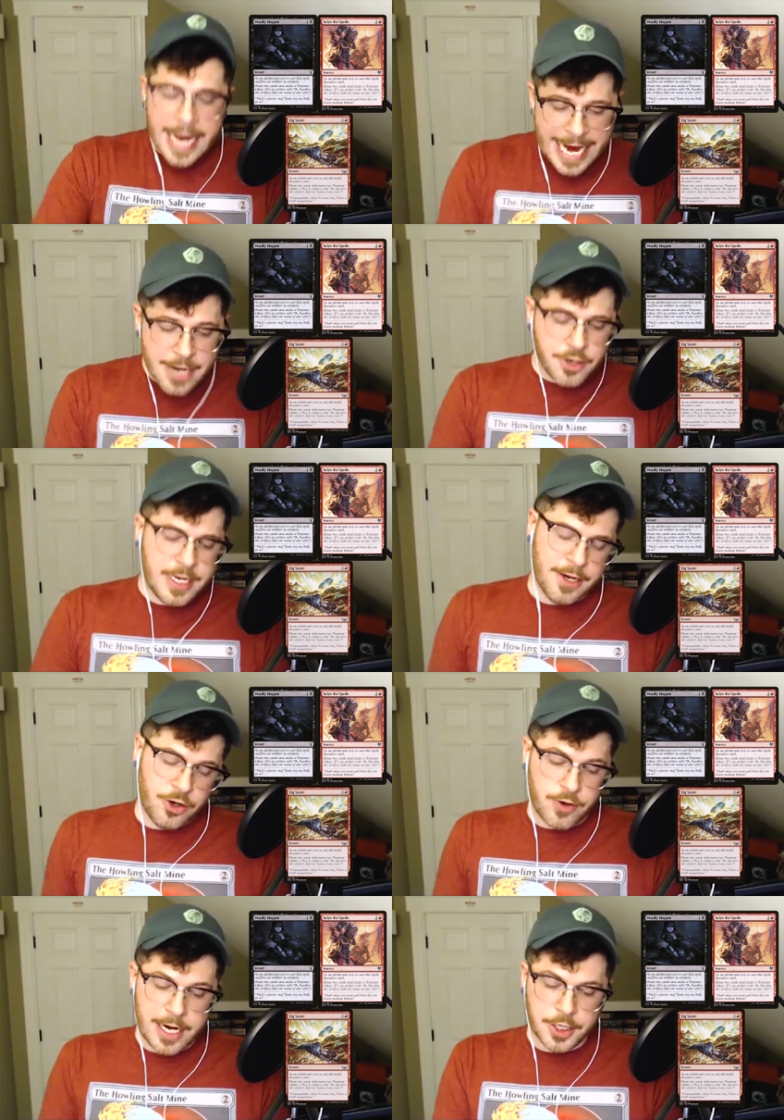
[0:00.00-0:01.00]
and you're getting a
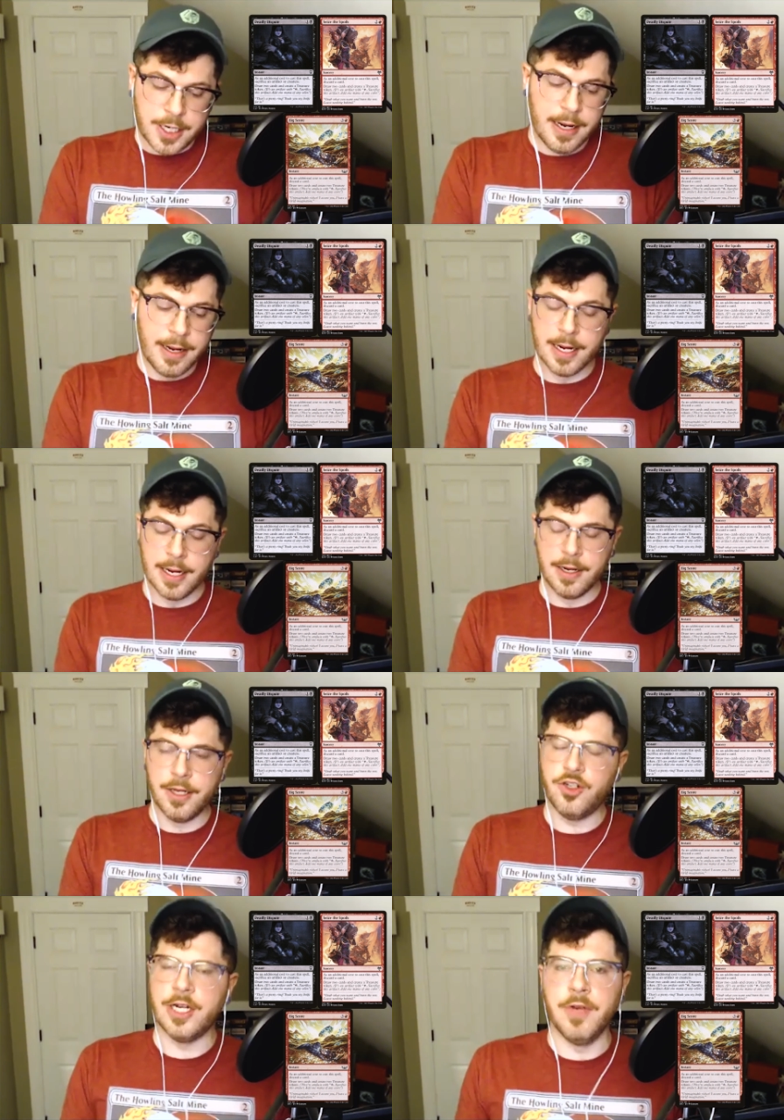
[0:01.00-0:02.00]
treasure.
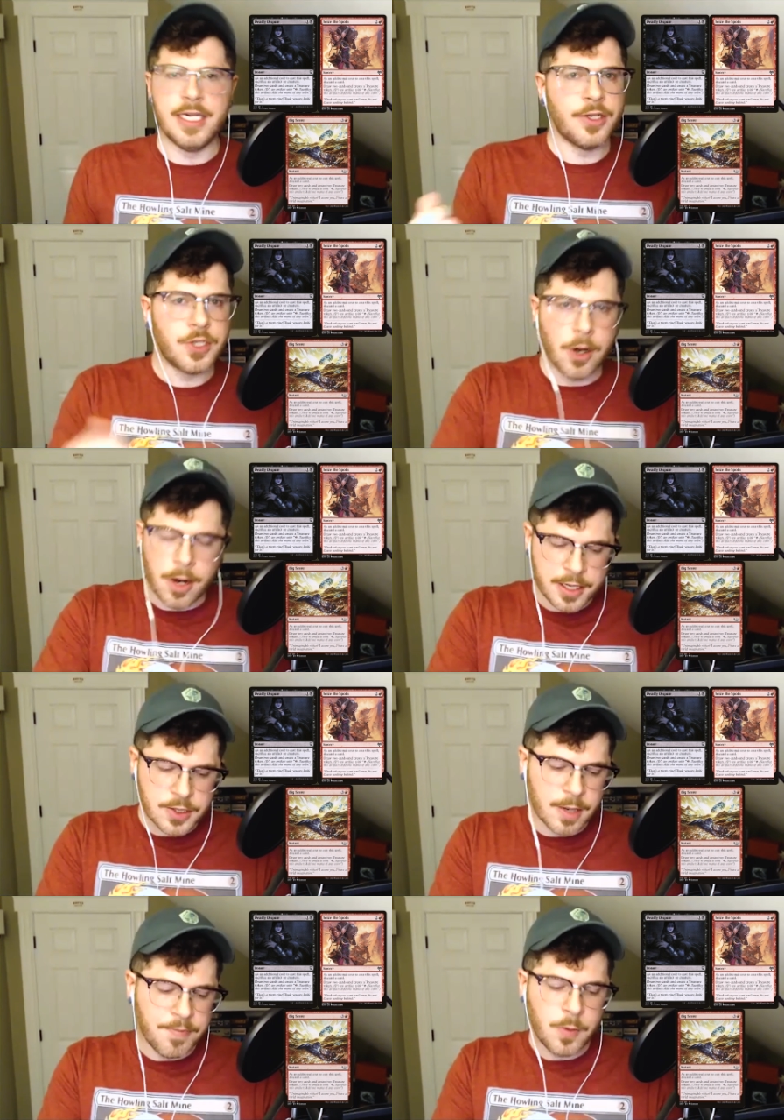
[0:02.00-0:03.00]
Generally discarding
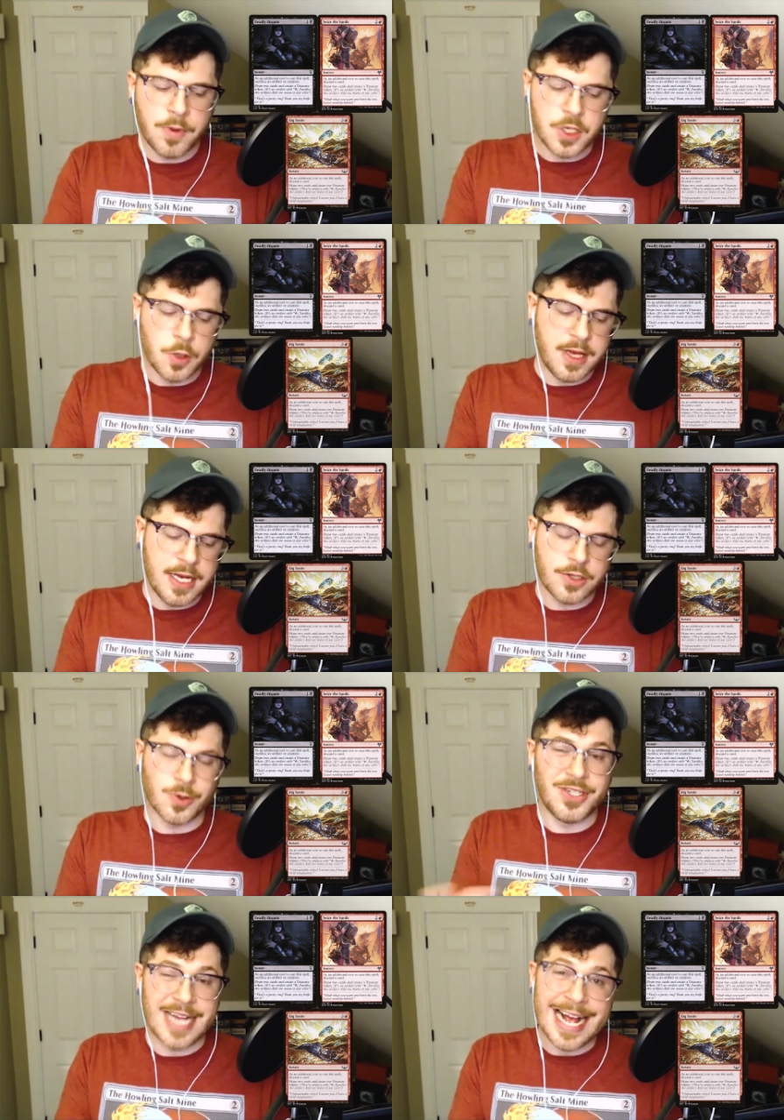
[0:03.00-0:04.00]
something with 2 of these
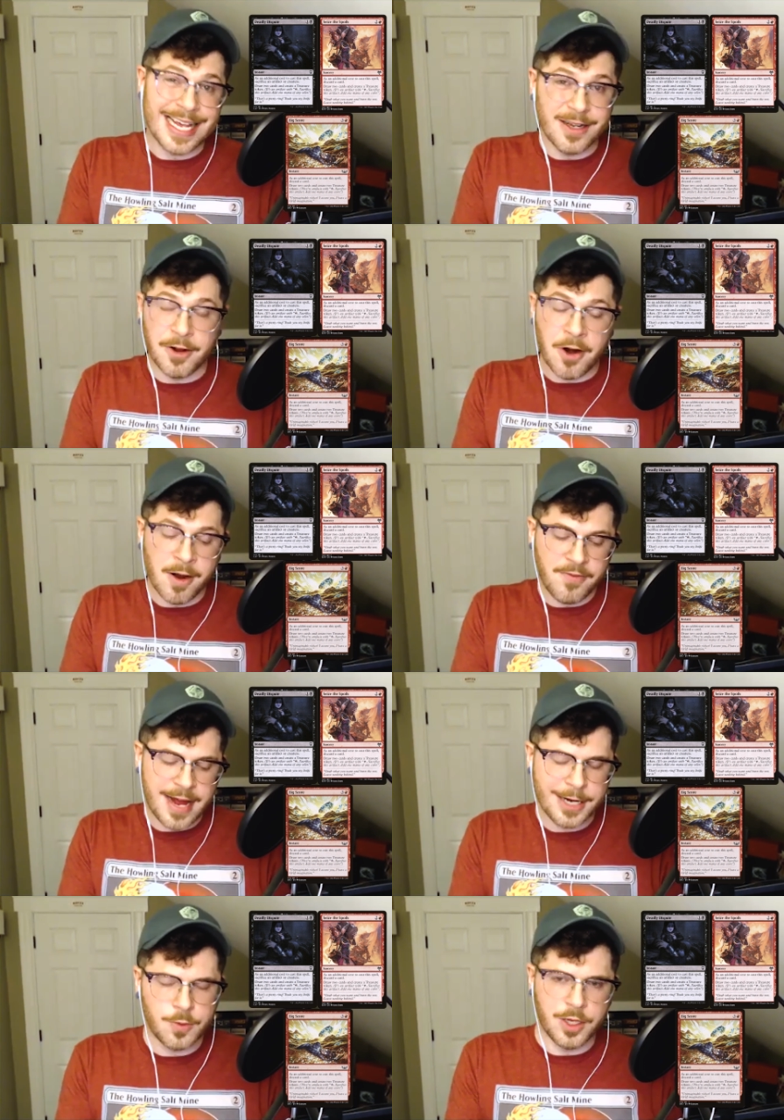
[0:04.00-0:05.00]
or sacking an
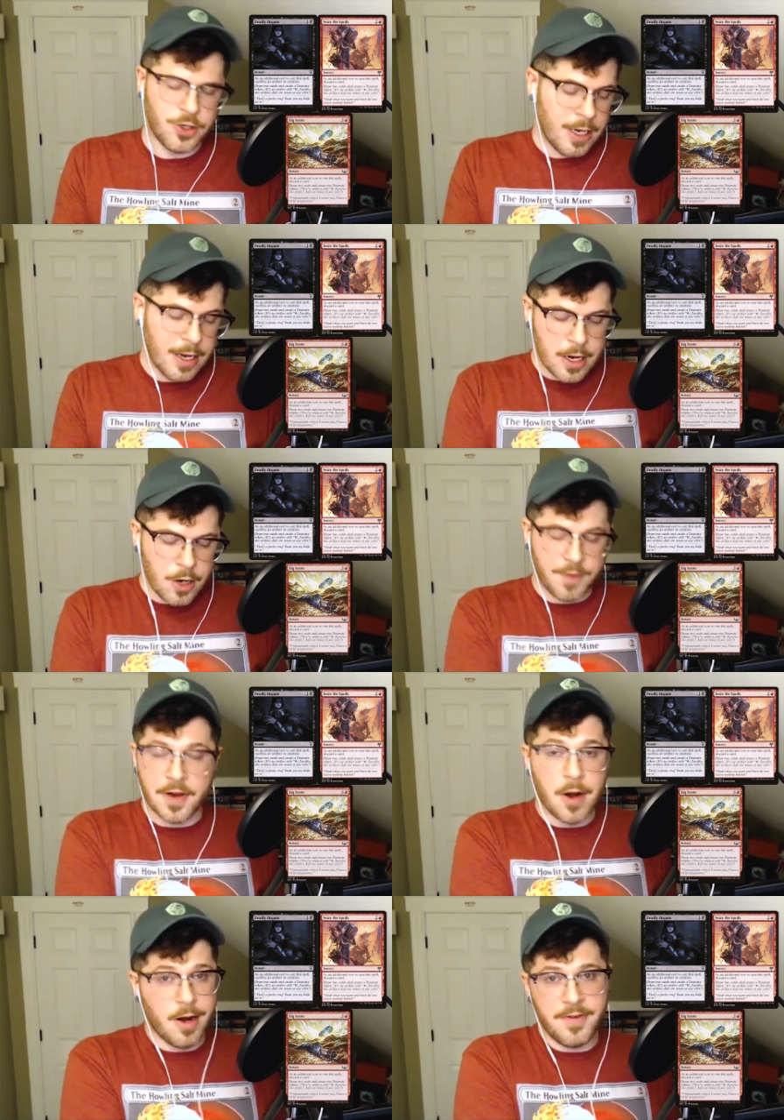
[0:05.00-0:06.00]
artifact, which we've
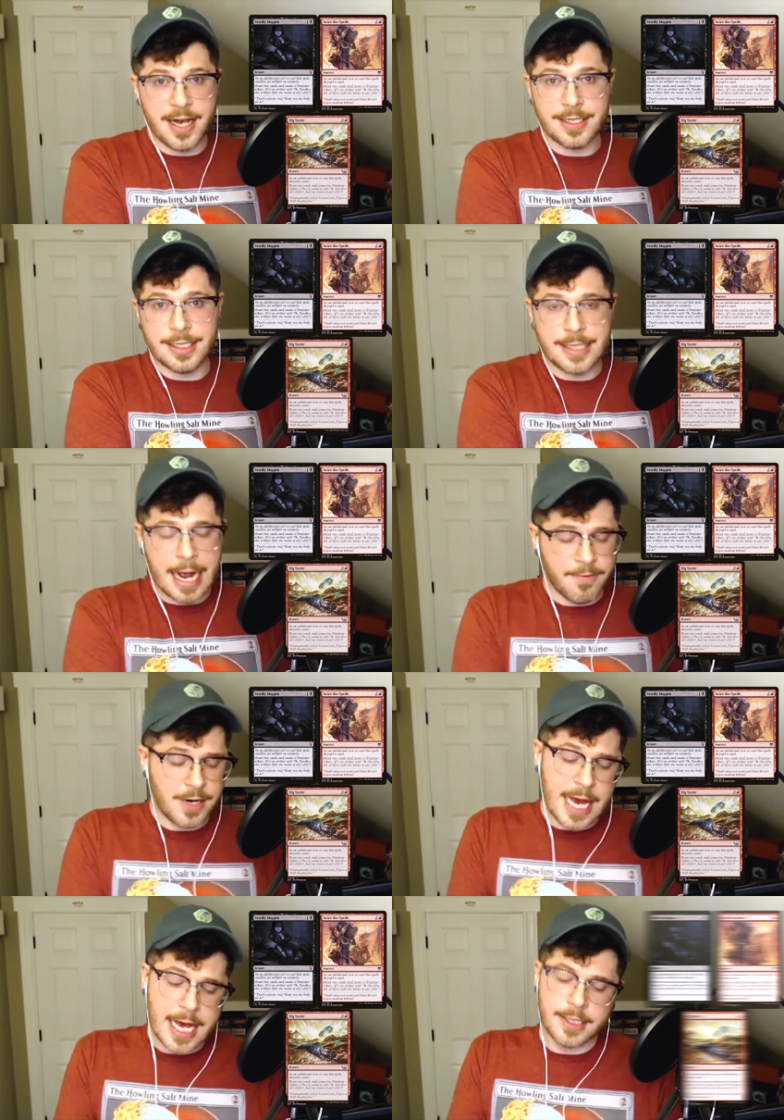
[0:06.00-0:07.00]
got artifacts to sack for
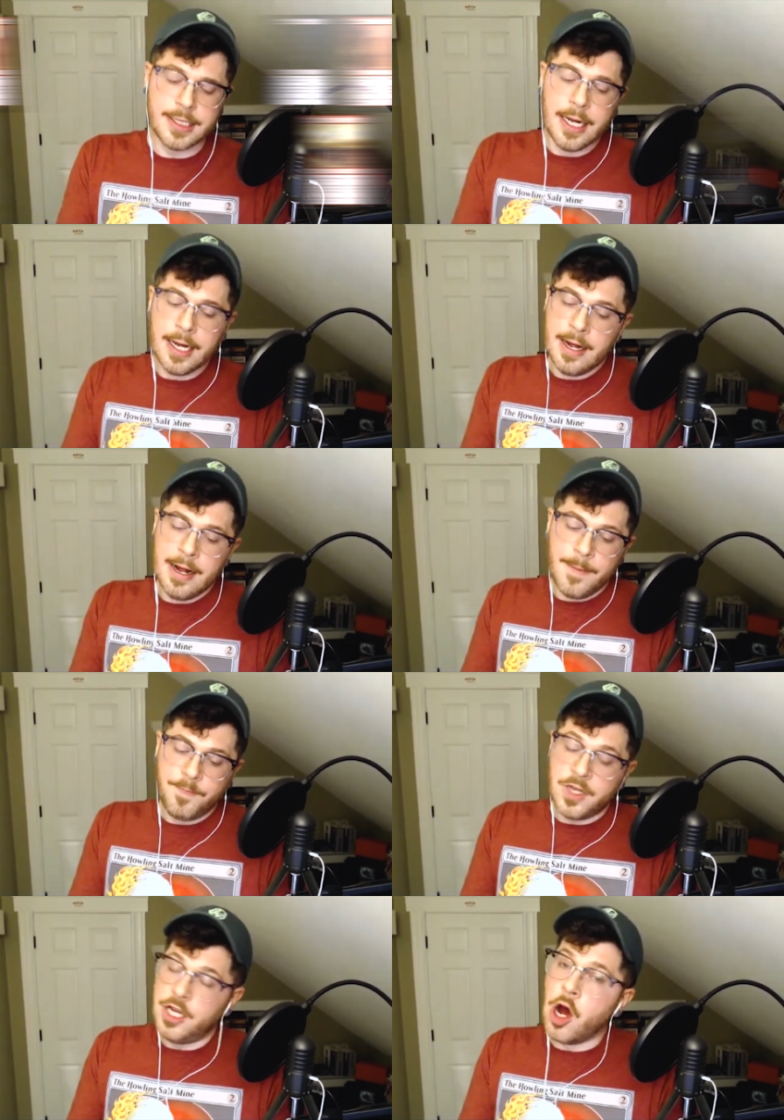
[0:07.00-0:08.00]
days.
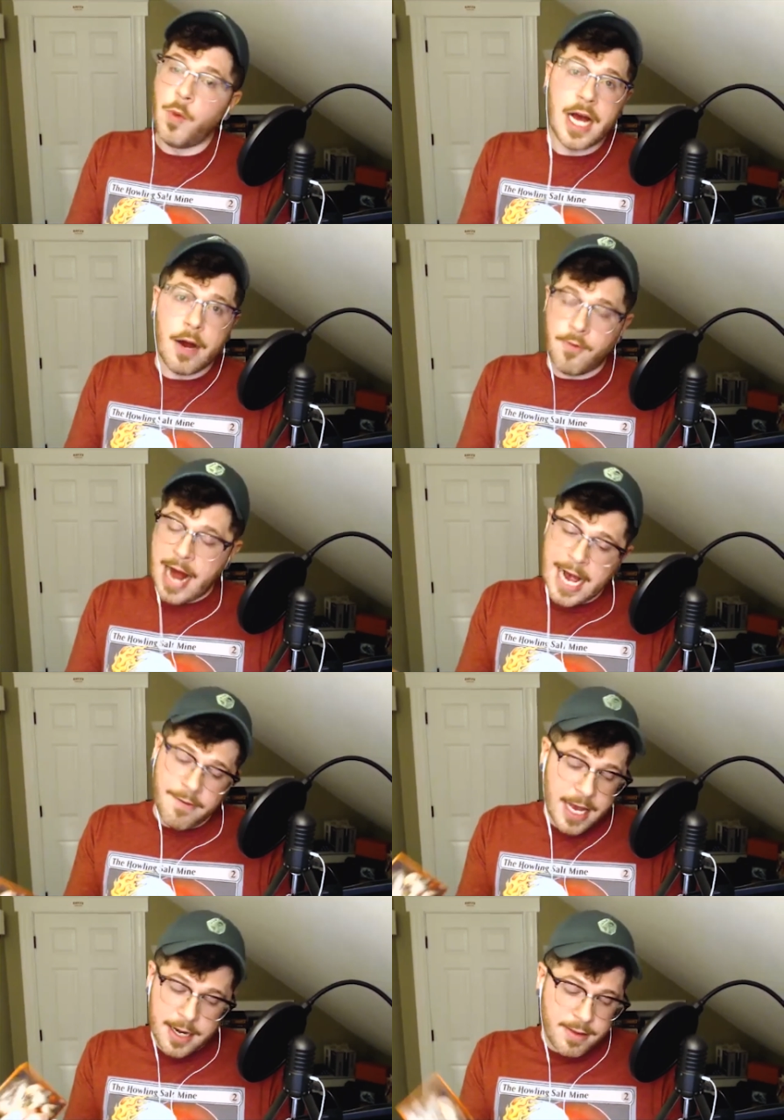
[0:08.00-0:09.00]
You know we got
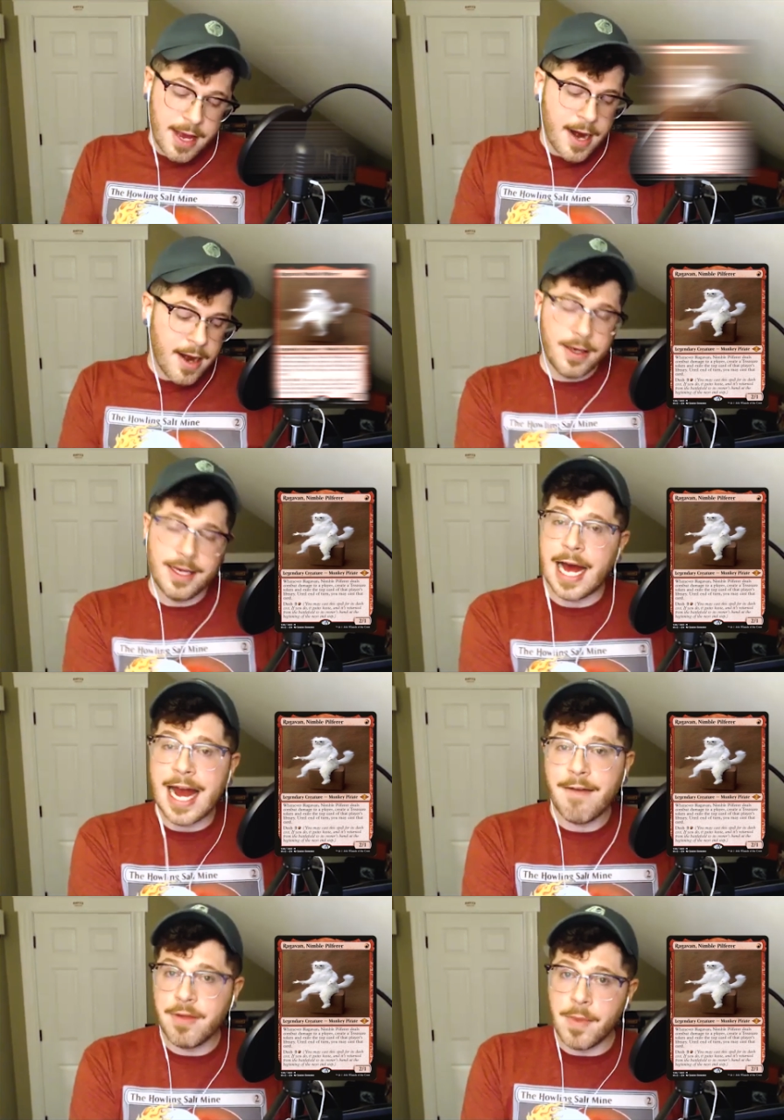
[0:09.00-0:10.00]
Ragavan in there. You got to have the